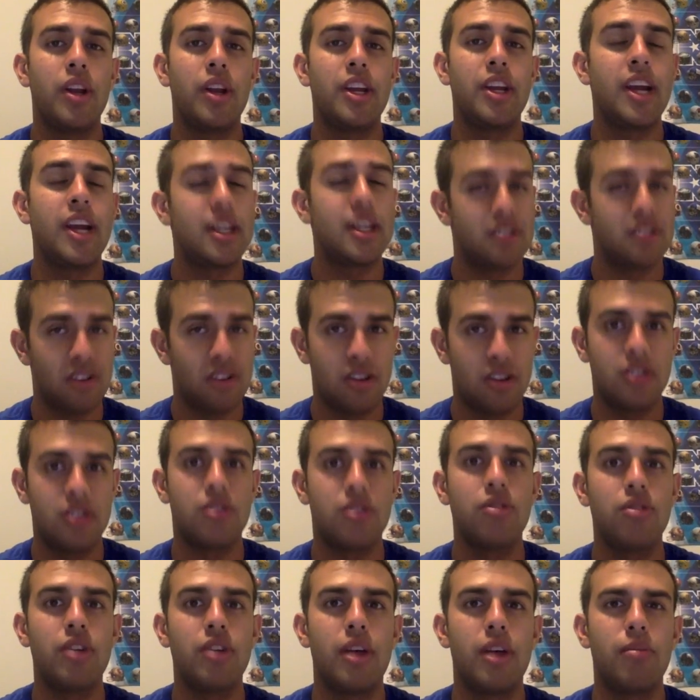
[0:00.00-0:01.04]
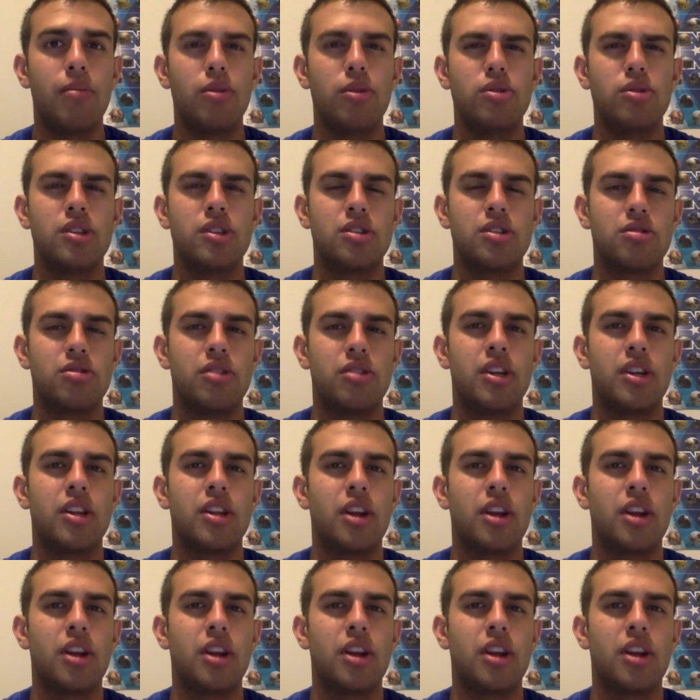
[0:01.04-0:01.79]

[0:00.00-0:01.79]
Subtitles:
Yes, they're on a 2-game losing streak.